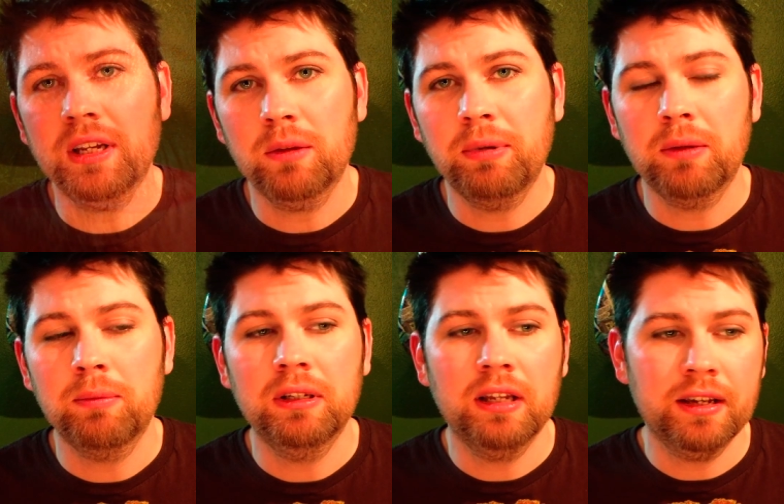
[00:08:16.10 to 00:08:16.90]
take a
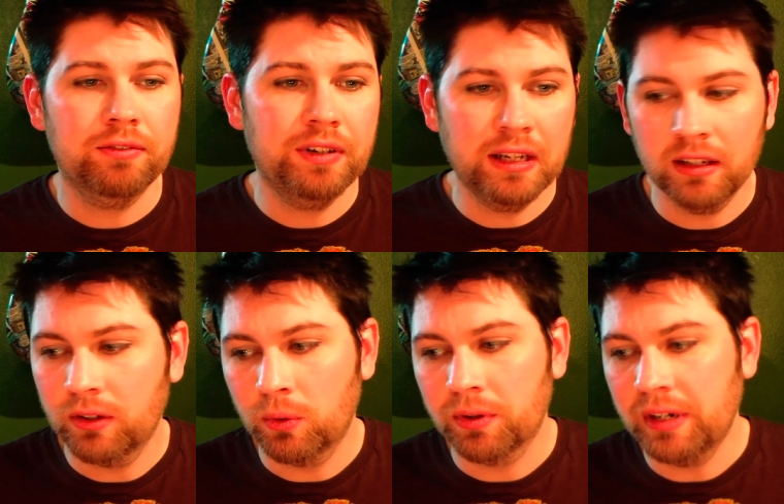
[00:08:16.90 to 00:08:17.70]
pigment like vanilla
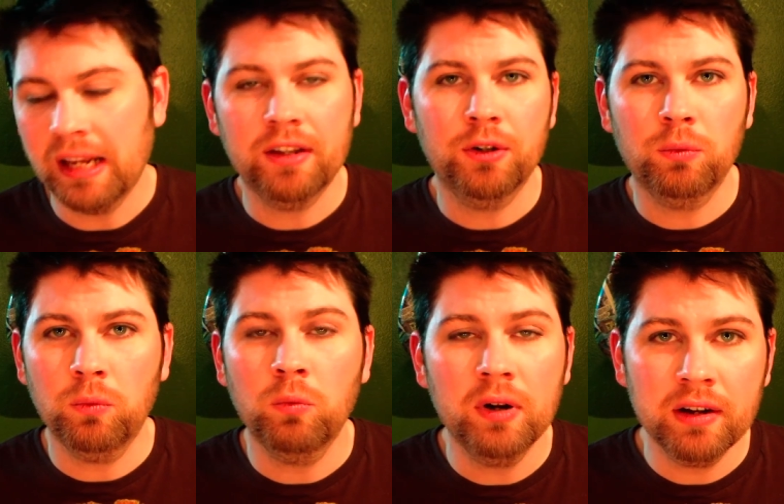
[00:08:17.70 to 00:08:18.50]
or naked or
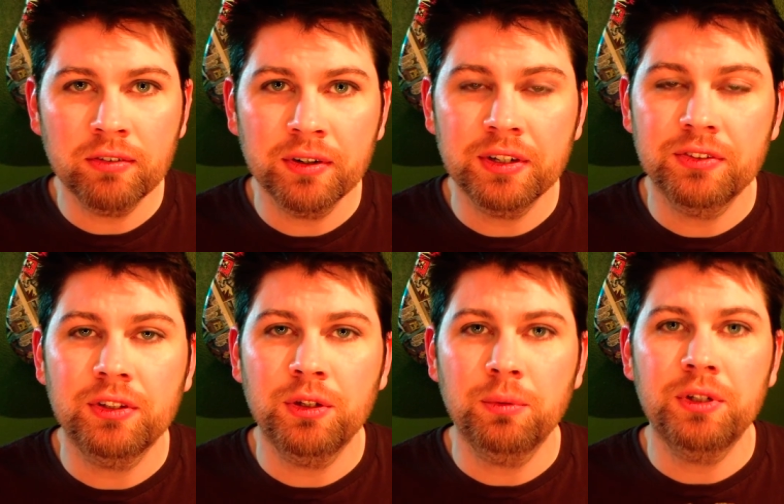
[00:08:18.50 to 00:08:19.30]
whatever it is
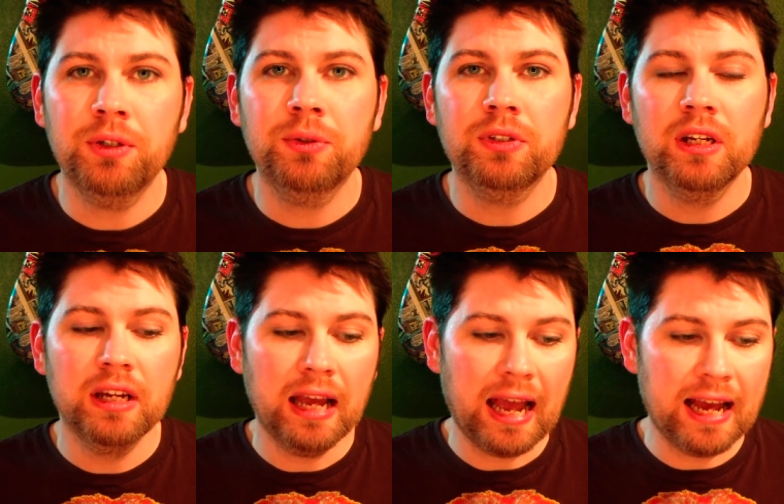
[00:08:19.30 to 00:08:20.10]
that you would use
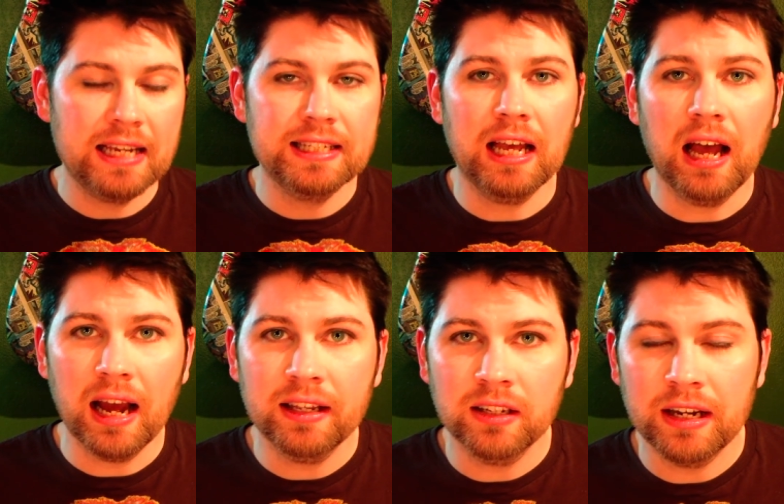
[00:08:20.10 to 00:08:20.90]
as a
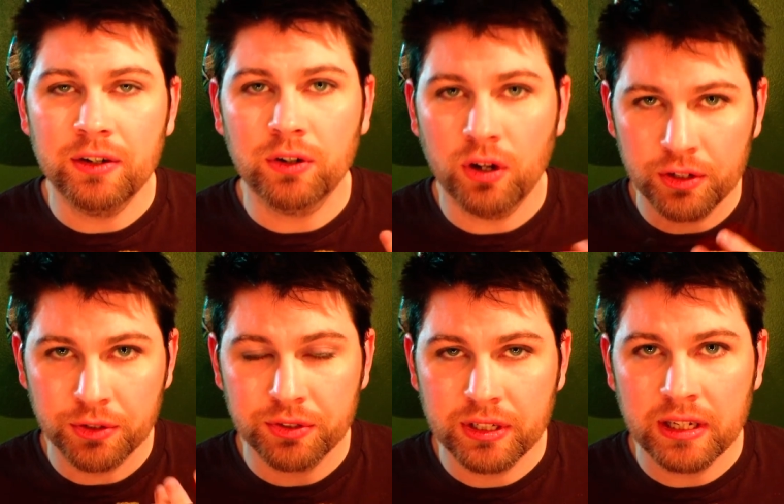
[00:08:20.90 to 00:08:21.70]
highlighter on
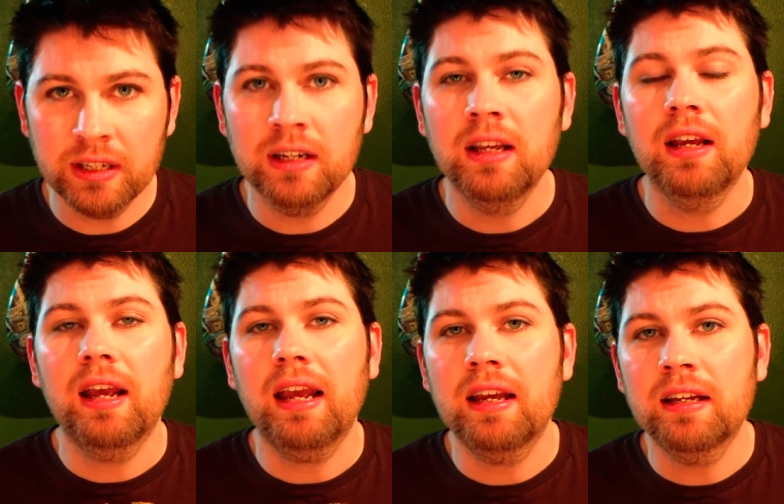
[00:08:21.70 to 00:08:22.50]
your skin
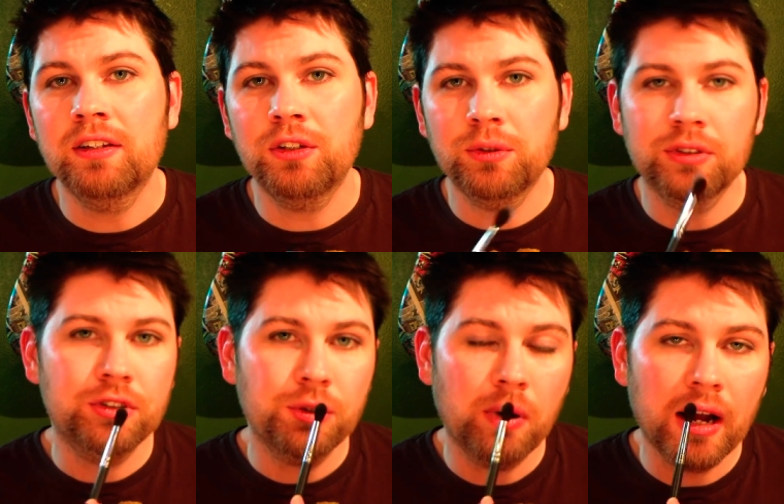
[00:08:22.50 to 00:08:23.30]
and use it
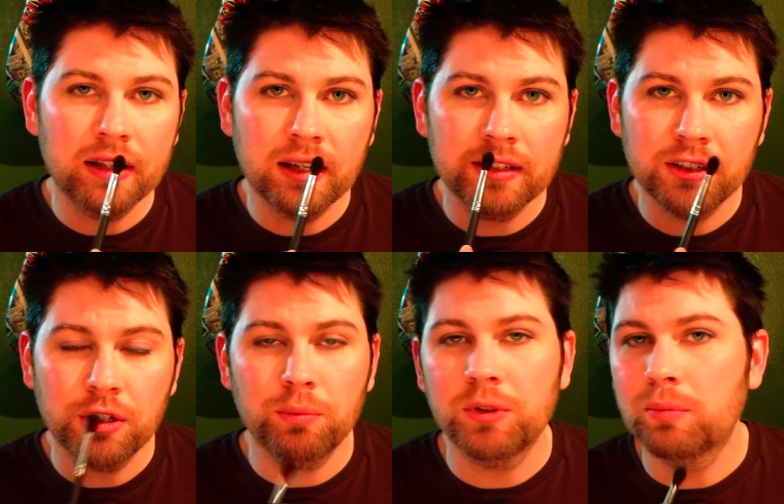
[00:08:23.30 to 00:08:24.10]
to highlight the
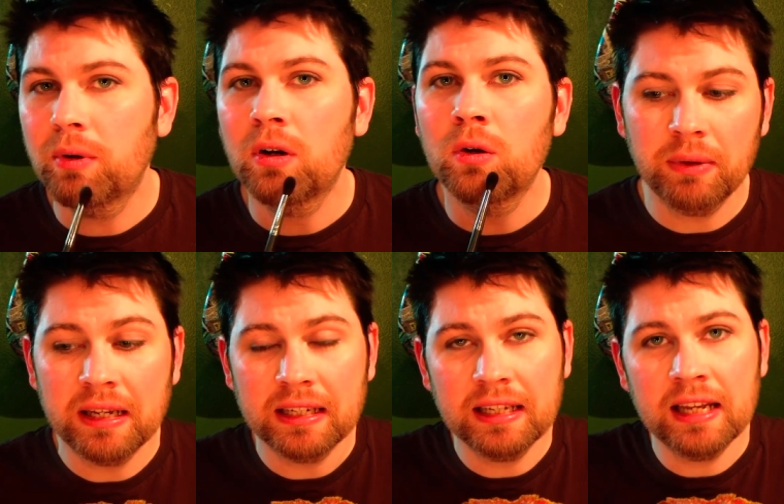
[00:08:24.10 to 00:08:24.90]
cupid's bow.
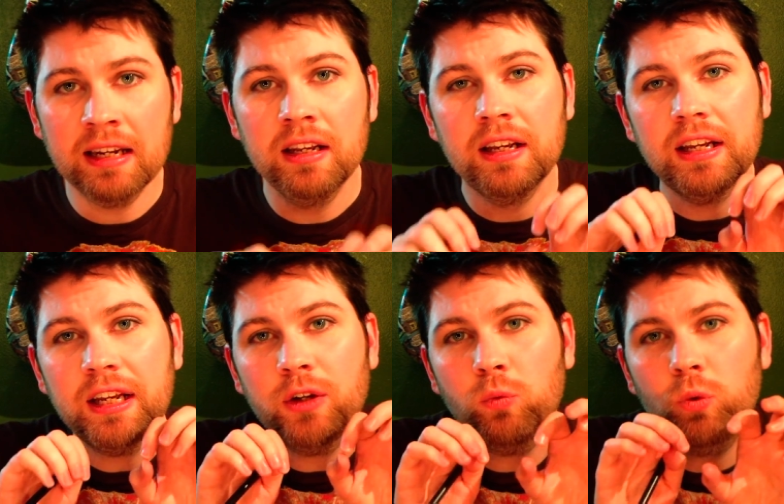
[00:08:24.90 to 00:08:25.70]
And again,
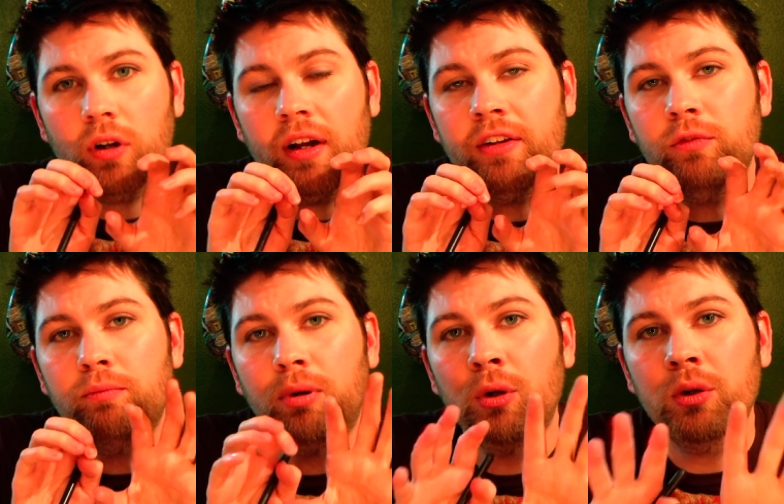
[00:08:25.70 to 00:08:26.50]
it will kind
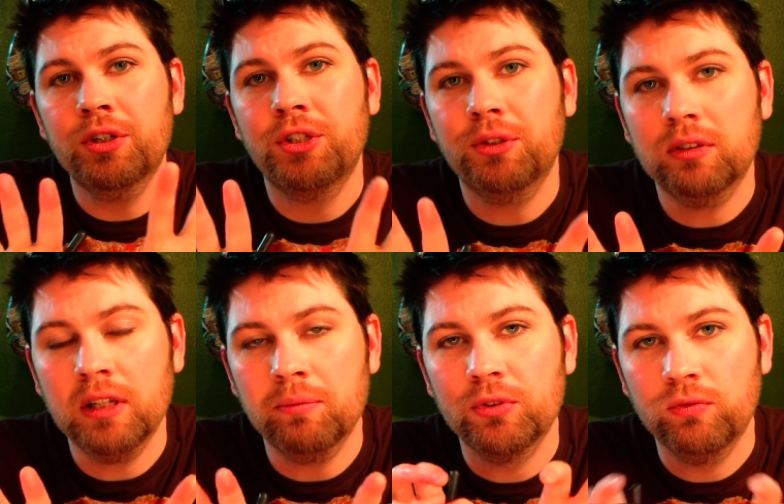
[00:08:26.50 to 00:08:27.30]
of push your
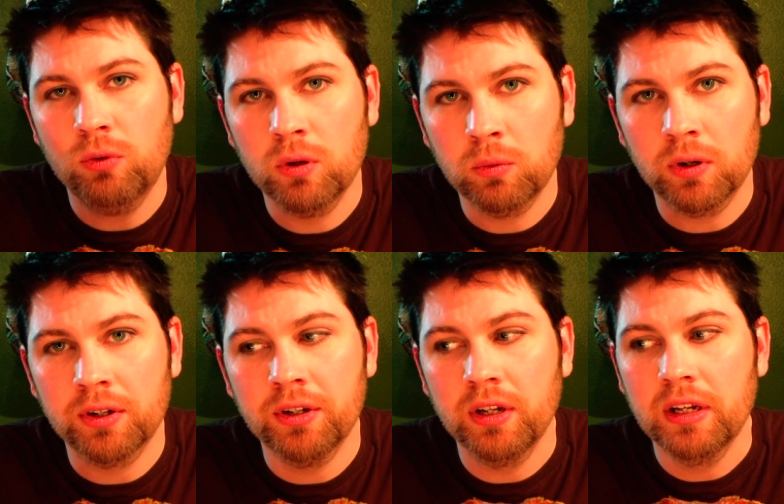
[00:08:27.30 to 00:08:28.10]
lips
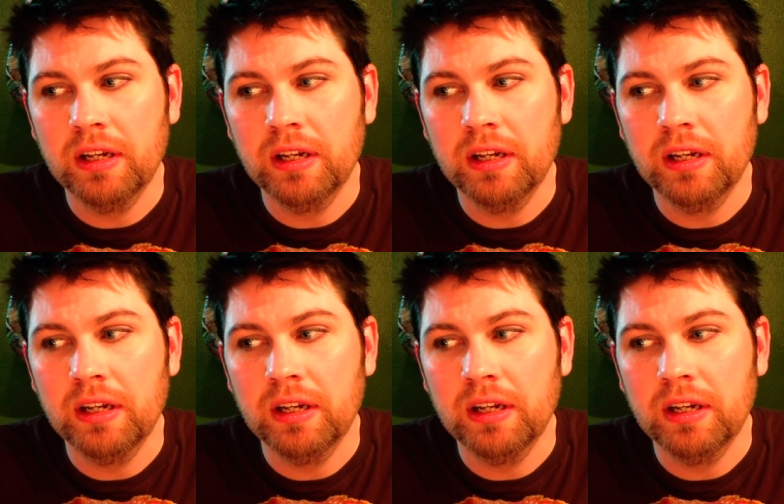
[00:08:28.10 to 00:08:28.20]
forward